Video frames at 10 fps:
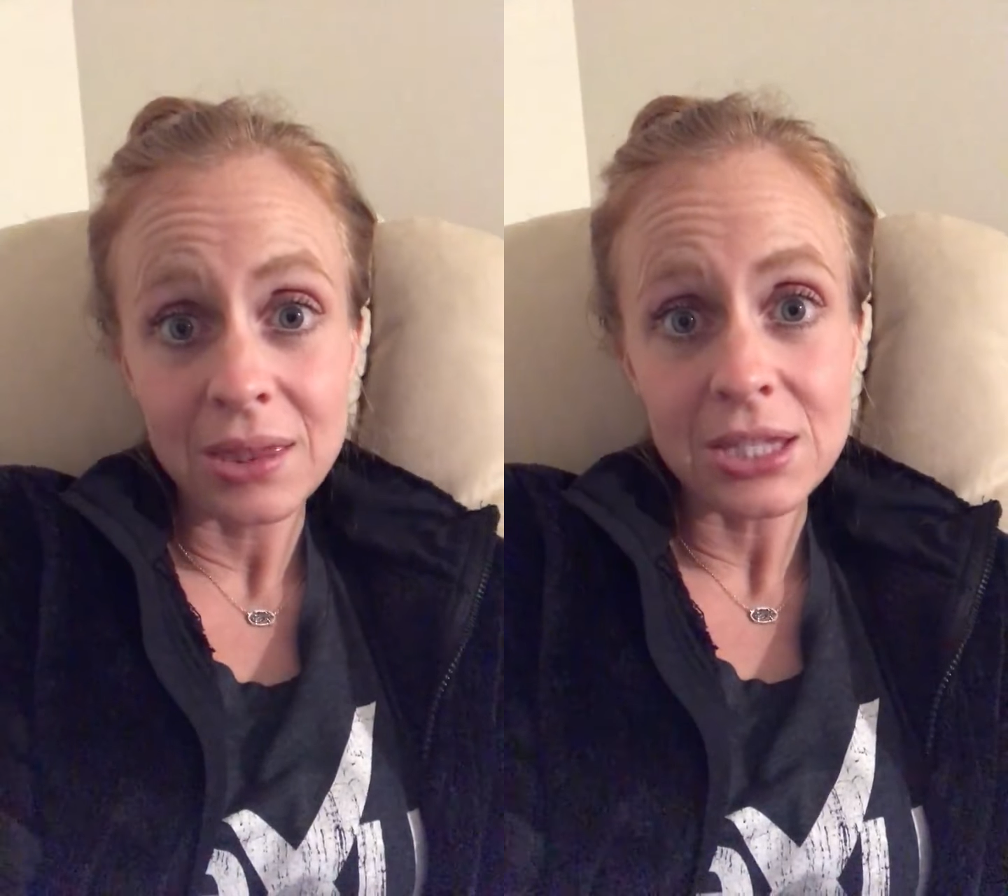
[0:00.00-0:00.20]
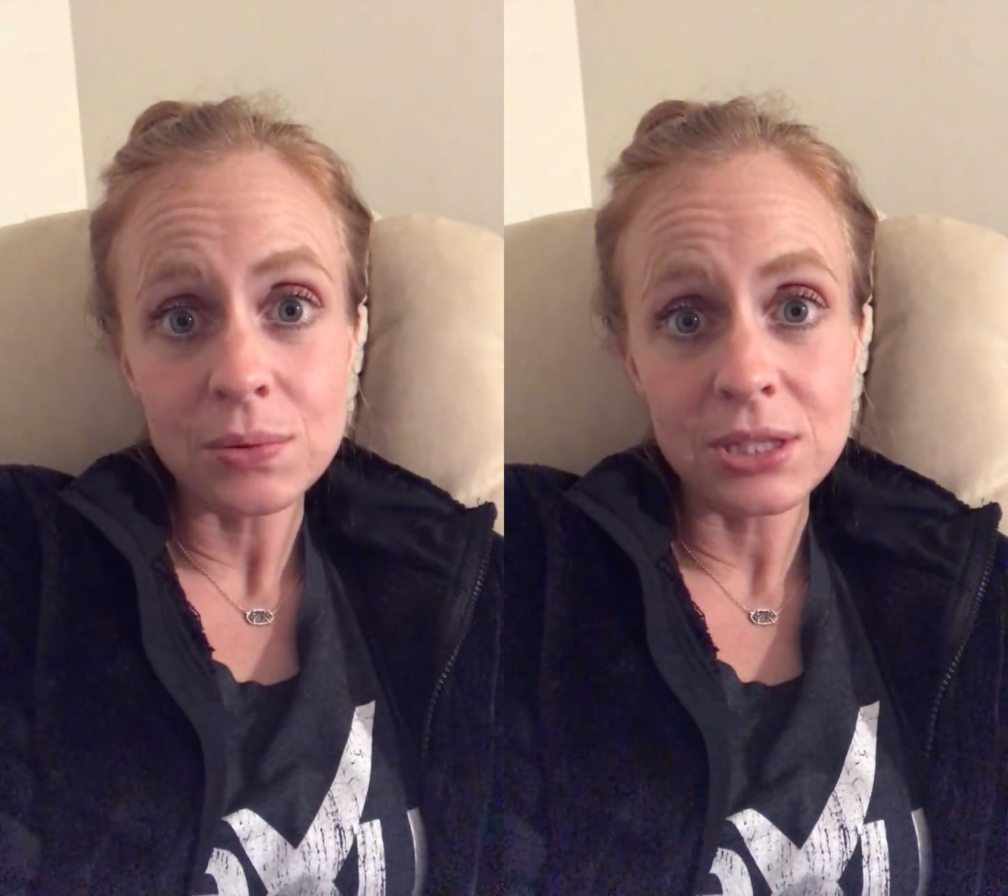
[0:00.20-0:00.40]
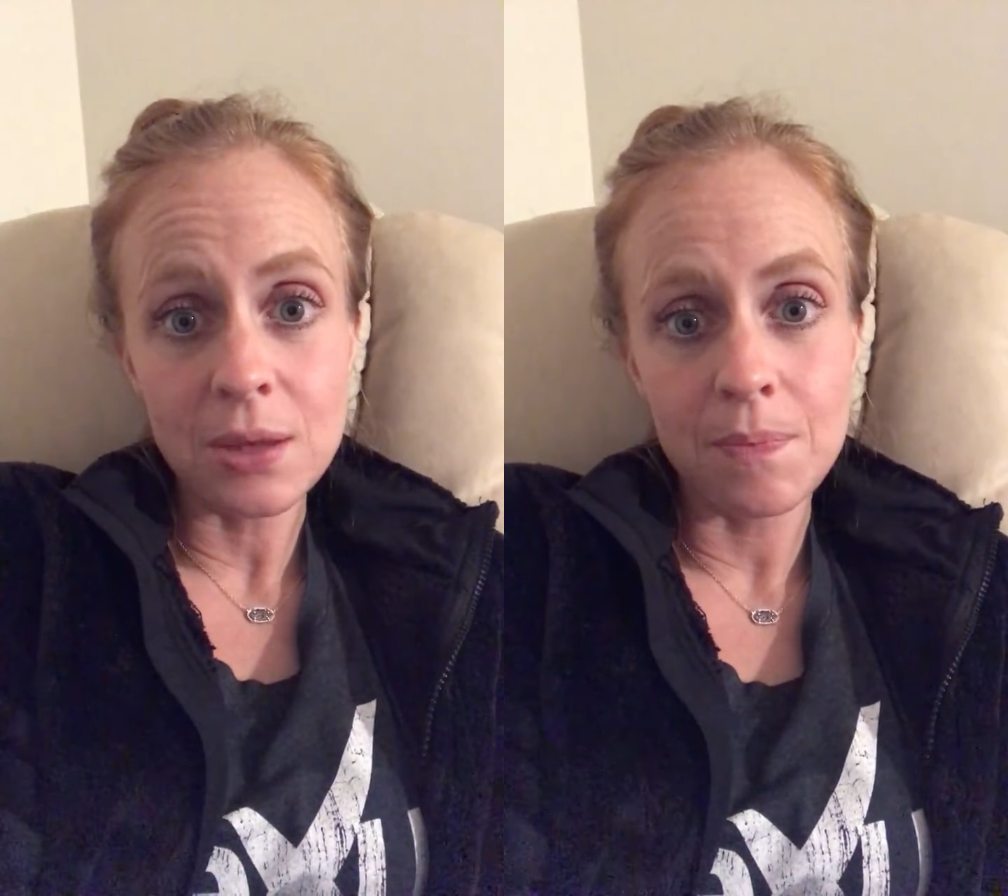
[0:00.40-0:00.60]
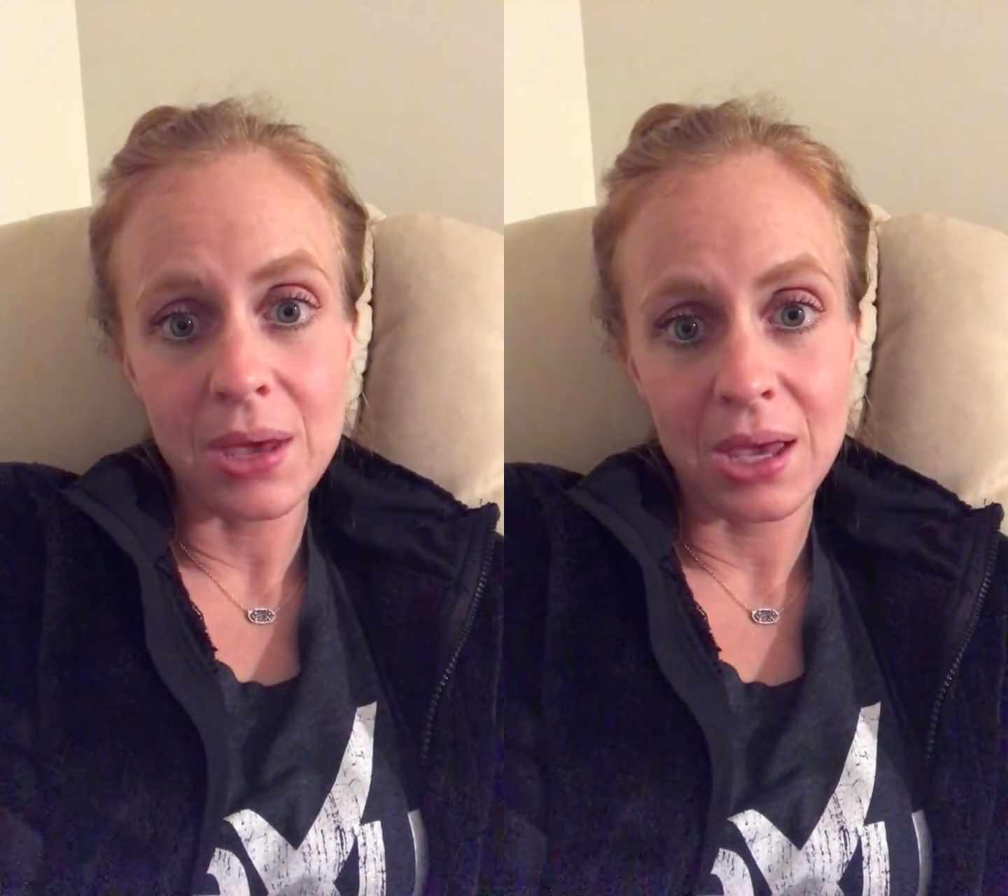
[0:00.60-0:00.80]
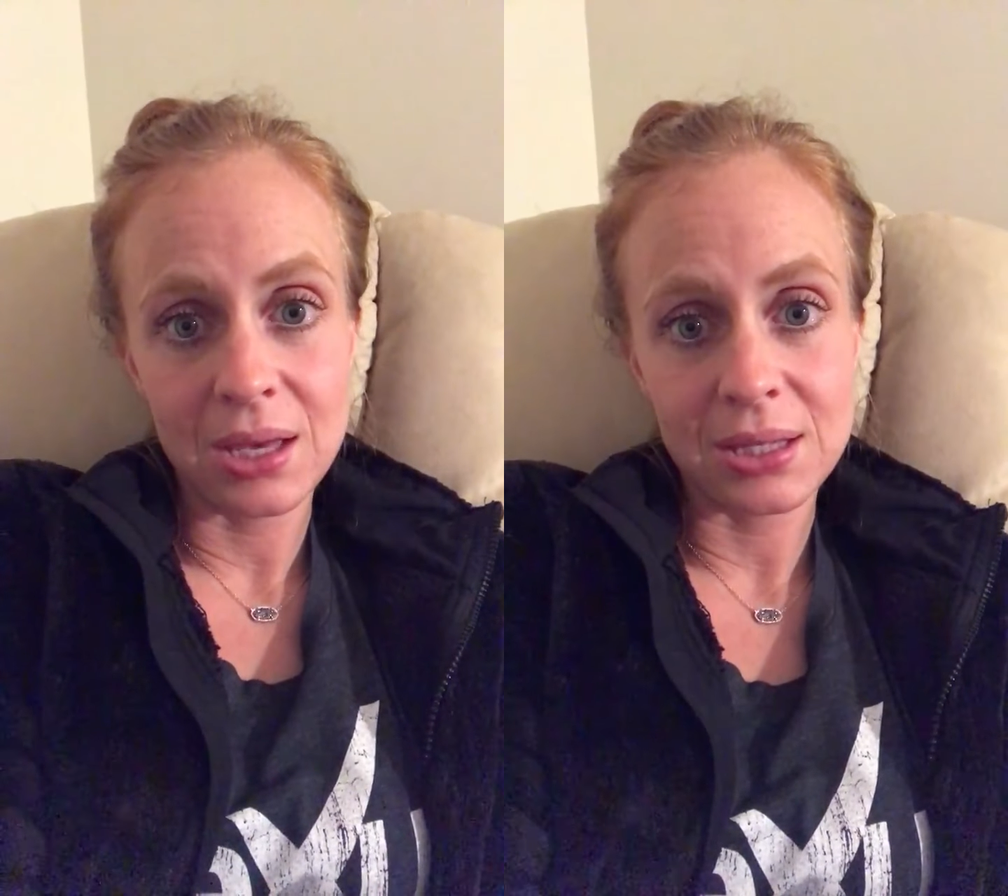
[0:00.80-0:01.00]
this was the
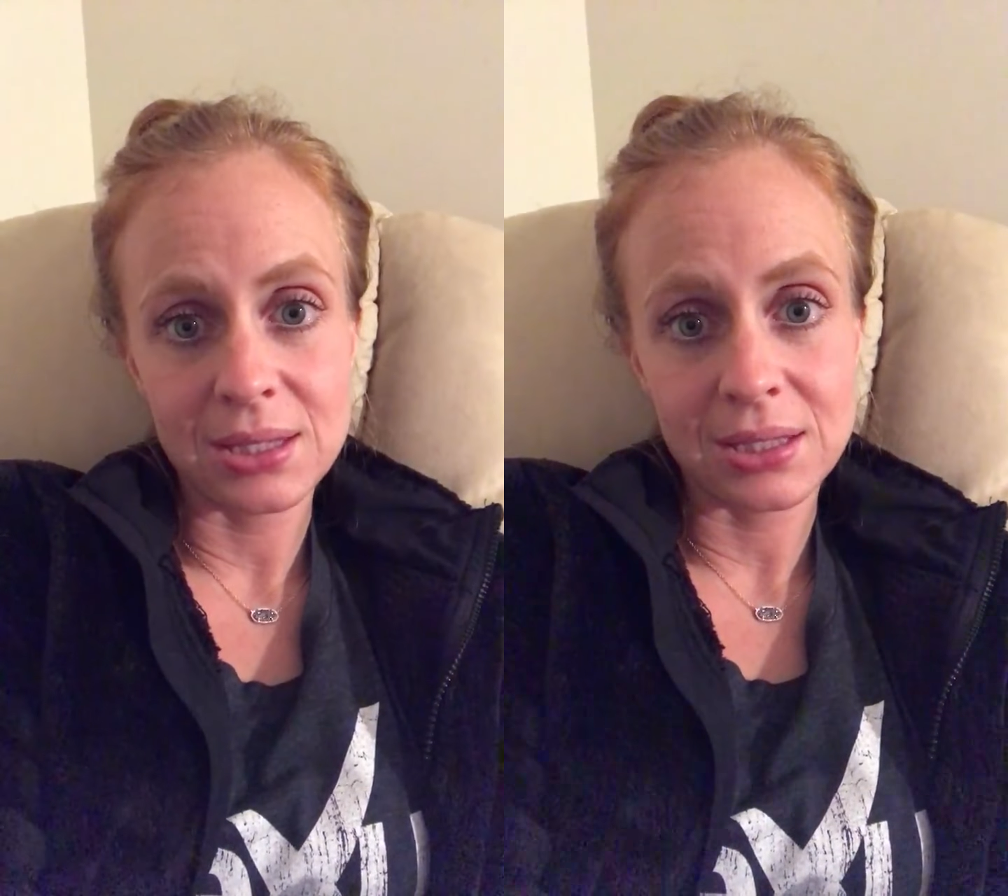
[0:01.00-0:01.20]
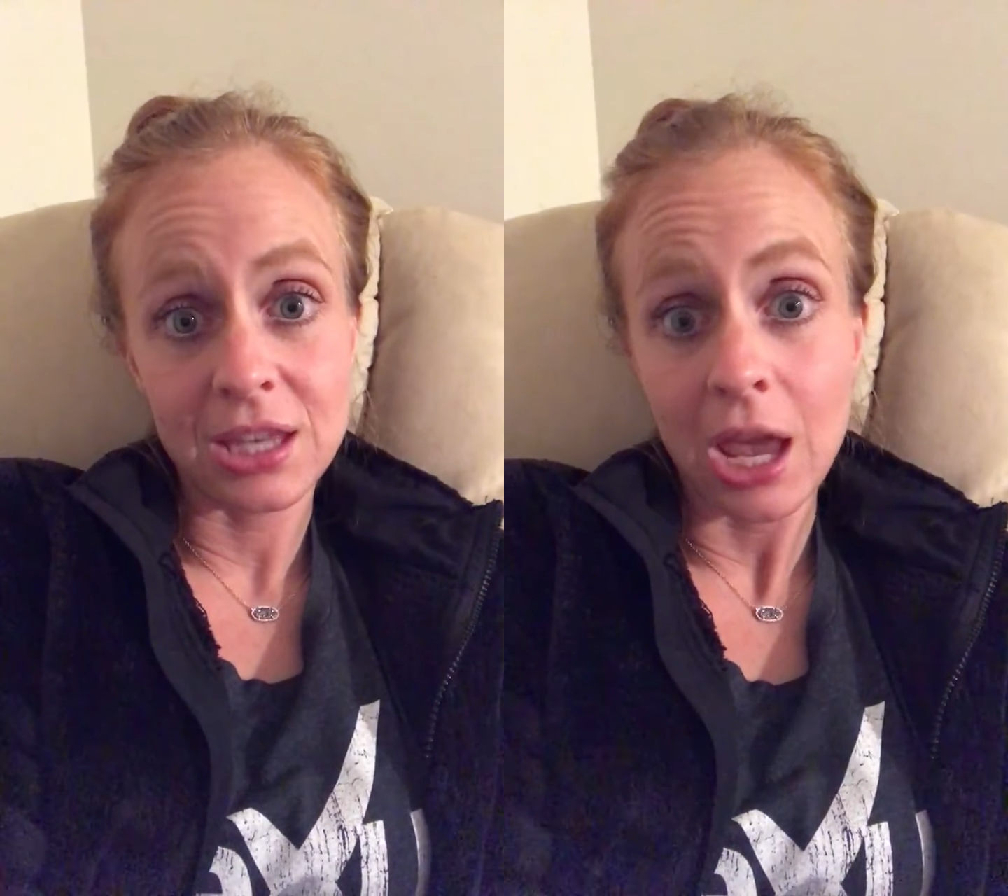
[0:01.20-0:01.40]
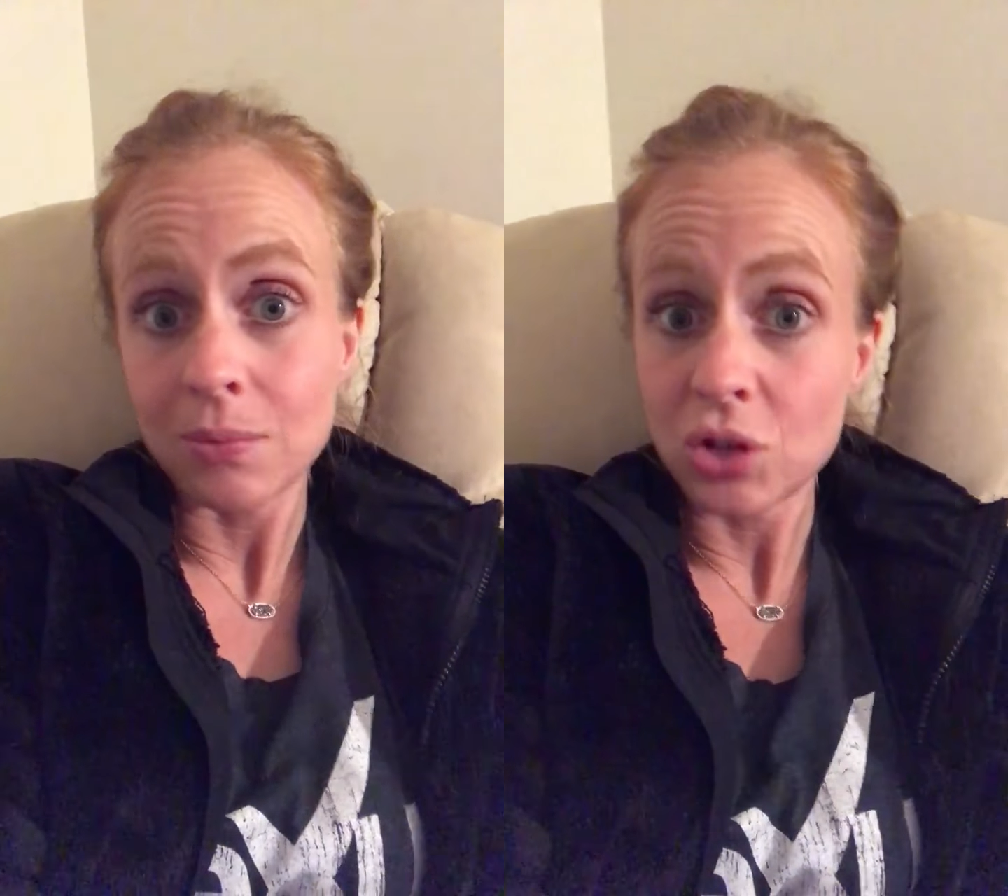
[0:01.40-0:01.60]
biggest game